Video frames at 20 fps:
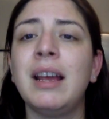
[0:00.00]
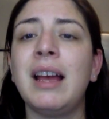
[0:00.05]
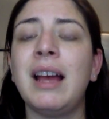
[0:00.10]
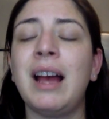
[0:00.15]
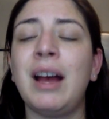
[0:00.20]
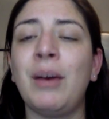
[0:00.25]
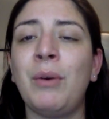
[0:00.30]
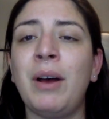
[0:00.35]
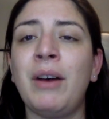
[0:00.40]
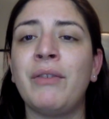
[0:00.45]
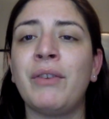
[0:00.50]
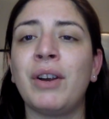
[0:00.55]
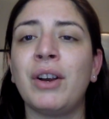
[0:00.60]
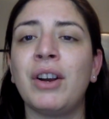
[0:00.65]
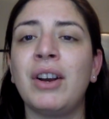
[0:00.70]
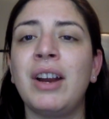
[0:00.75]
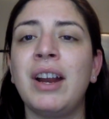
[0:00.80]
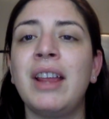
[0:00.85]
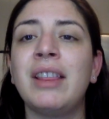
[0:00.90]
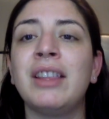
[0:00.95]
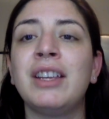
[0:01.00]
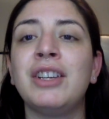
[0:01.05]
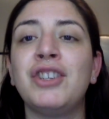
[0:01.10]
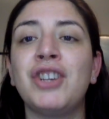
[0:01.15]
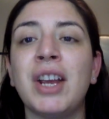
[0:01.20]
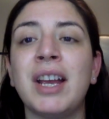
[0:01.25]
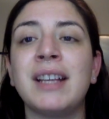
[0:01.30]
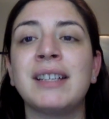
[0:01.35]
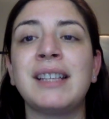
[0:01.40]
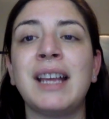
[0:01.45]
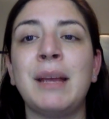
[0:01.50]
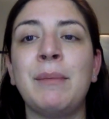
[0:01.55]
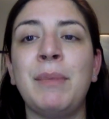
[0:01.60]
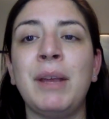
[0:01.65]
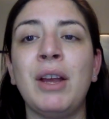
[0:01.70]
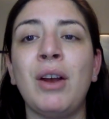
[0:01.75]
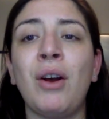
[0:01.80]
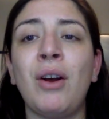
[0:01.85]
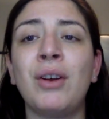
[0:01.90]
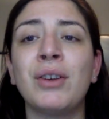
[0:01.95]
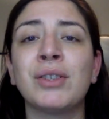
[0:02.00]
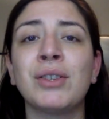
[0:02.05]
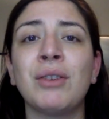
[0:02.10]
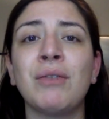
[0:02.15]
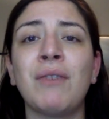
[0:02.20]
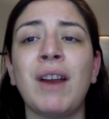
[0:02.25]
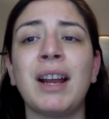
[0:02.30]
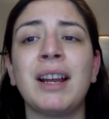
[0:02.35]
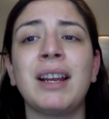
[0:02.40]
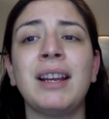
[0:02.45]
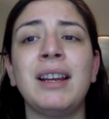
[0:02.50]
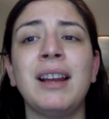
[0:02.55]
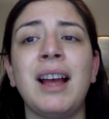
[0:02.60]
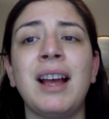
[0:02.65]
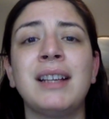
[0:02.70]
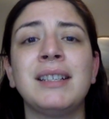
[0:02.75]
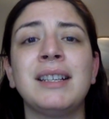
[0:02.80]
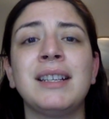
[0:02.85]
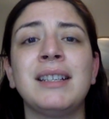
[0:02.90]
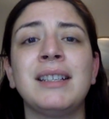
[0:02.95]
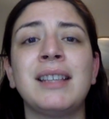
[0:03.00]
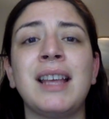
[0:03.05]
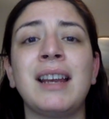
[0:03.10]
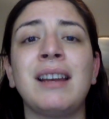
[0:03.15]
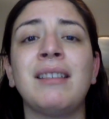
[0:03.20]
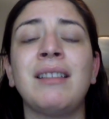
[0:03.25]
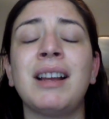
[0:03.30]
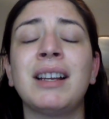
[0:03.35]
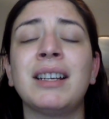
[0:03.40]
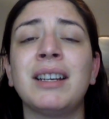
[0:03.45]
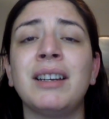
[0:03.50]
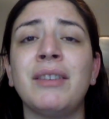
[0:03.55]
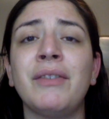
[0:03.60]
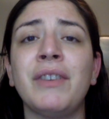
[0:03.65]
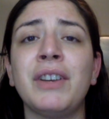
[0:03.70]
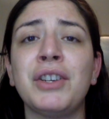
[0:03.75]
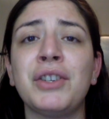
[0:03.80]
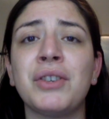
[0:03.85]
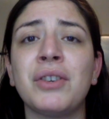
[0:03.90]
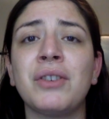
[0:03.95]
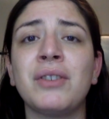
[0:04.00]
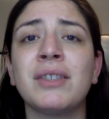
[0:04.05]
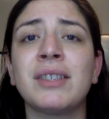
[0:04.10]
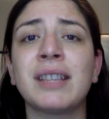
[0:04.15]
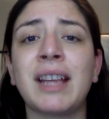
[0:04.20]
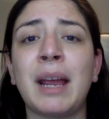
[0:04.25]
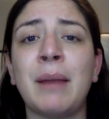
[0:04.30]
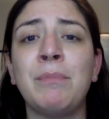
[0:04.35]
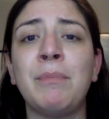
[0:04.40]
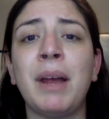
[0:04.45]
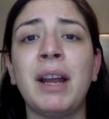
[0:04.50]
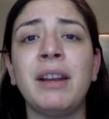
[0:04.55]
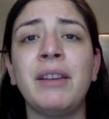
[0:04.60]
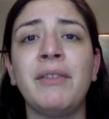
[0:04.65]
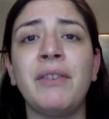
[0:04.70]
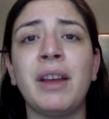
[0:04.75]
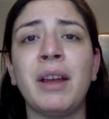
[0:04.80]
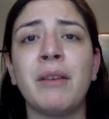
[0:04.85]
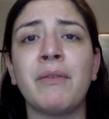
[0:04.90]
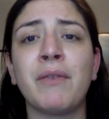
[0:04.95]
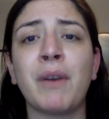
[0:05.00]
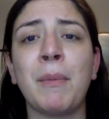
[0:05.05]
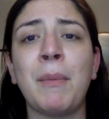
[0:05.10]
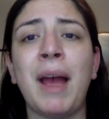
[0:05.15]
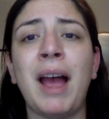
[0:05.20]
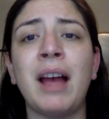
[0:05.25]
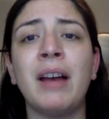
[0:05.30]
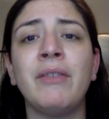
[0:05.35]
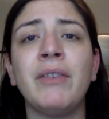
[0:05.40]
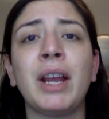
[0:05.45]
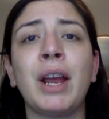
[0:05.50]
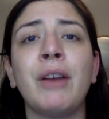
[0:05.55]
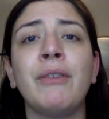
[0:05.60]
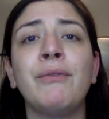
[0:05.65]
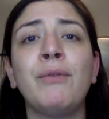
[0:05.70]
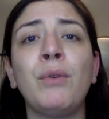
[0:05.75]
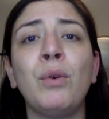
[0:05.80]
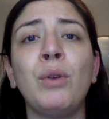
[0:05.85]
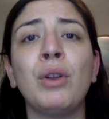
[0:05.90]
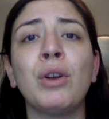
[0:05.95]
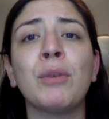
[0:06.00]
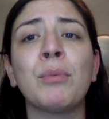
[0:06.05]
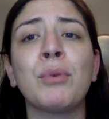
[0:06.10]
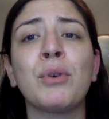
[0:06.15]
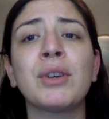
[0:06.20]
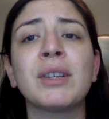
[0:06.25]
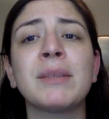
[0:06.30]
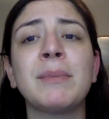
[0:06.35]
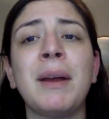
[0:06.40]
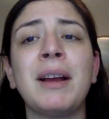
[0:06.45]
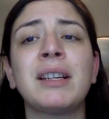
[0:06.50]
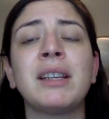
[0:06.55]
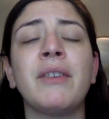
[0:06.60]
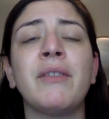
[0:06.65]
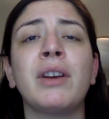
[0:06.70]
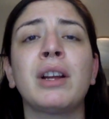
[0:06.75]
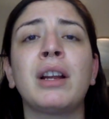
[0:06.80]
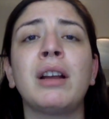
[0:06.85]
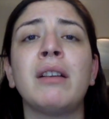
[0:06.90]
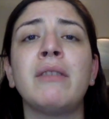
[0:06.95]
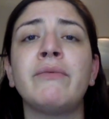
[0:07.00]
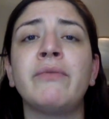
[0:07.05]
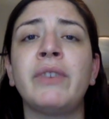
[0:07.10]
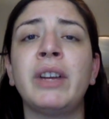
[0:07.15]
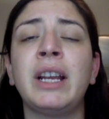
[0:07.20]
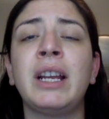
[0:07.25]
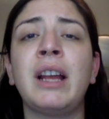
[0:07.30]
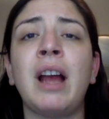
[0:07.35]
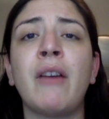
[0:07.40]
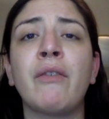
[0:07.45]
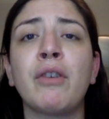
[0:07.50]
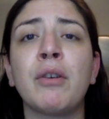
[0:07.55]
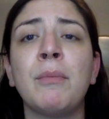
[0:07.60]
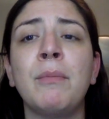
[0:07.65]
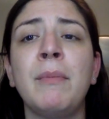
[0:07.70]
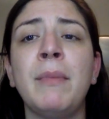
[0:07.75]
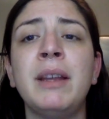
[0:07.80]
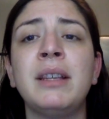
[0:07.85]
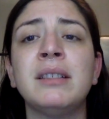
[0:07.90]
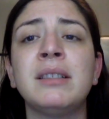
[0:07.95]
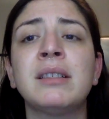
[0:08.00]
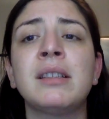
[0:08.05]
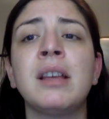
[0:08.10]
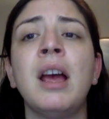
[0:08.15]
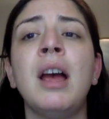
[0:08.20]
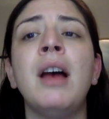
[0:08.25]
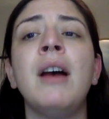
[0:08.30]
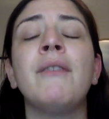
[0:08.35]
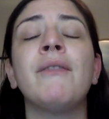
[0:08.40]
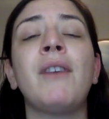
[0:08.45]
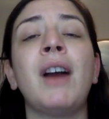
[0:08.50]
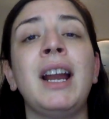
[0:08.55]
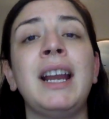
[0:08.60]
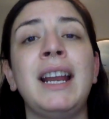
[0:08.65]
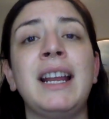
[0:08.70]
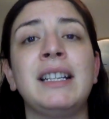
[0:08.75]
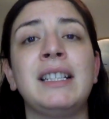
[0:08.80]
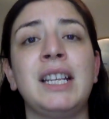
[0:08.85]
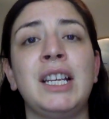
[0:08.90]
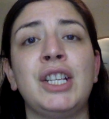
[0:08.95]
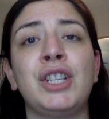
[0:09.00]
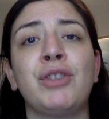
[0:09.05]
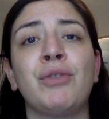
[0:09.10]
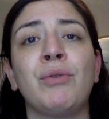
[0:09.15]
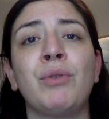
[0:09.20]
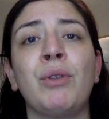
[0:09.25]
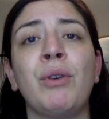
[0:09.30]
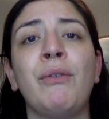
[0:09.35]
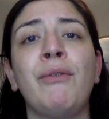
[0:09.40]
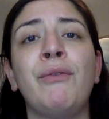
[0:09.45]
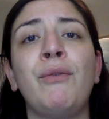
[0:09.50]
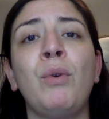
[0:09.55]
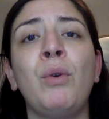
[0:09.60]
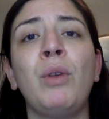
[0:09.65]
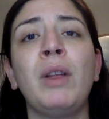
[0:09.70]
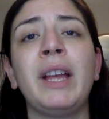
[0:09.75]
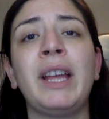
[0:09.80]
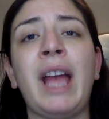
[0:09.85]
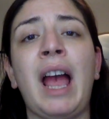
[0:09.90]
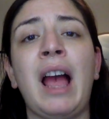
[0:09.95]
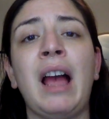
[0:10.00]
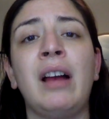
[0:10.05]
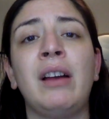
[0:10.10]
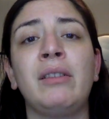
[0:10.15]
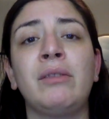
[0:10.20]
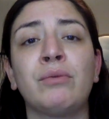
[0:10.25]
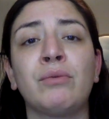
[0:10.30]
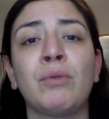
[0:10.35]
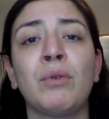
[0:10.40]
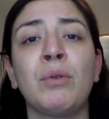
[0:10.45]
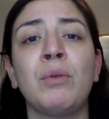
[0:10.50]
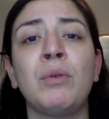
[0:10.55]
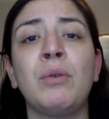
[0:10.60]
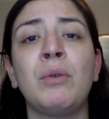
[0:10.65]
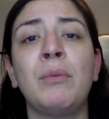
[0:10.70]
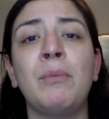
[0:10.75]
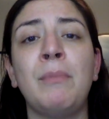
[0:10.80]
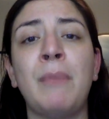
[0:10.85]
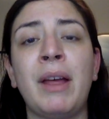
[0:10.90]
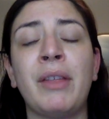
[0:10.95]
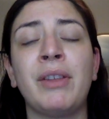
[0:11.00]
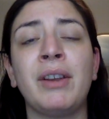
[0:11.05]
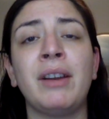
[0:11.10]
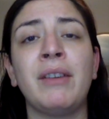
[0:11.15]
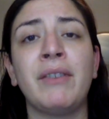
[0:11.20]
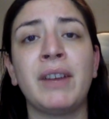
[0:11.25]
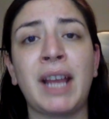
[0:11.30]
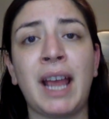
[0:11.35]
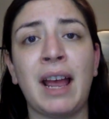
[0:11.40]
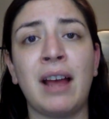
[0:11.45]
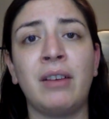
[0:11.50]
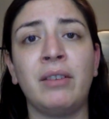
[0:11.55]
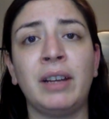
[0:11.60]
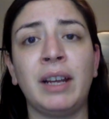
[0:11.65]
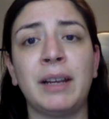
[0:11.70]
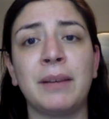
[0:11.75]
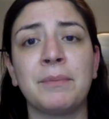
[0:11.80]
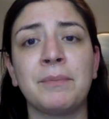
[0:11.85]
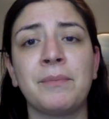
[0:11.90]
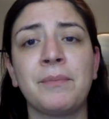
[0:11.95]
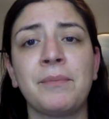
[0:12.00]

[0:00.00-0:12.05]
However, the GSAB also recognizes that elected officials can benefit from having a fuller perspective of the government's finances through the full accrual method of accounting.